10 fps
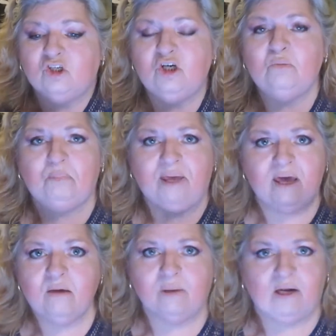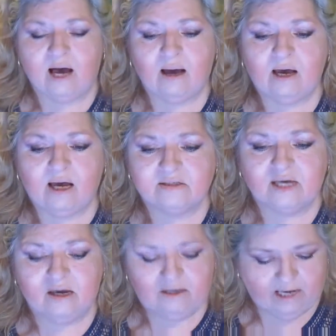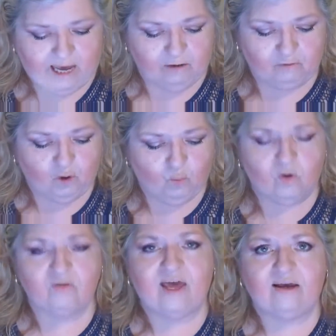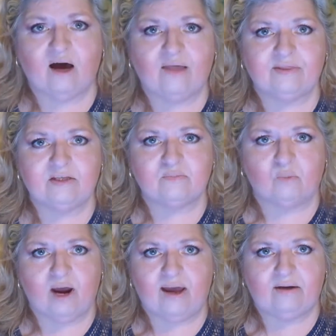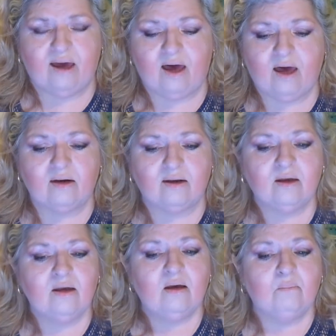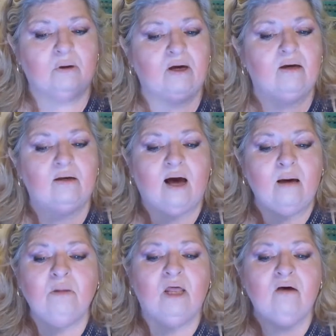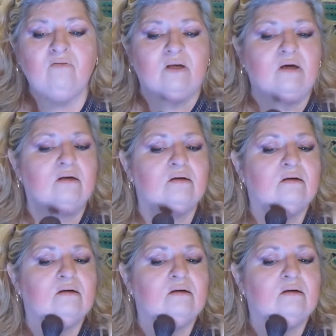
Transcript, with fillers: good pigment. I, I tell you, I don't know where they got this brand at, but I'm loving it.